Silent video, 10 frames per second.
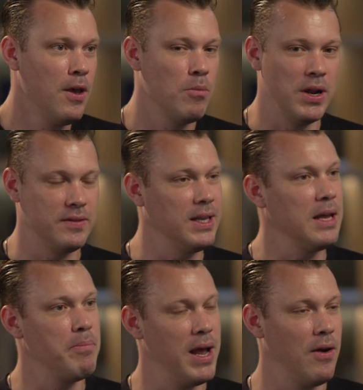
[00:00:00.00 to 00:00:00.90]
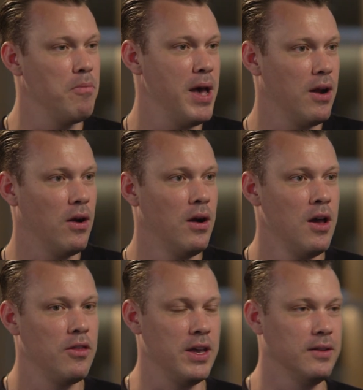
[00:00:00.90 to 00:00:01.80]
But as they get better and better,
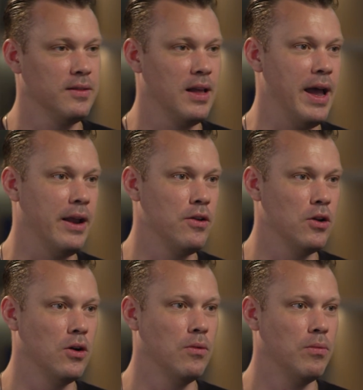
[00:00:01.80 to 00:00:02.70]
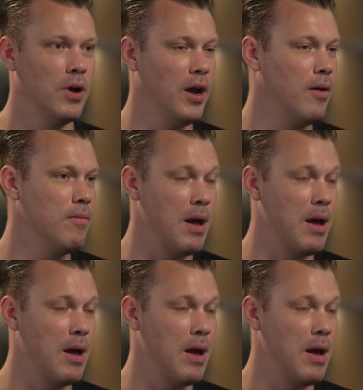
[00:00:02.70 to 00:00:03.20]
things like you know um,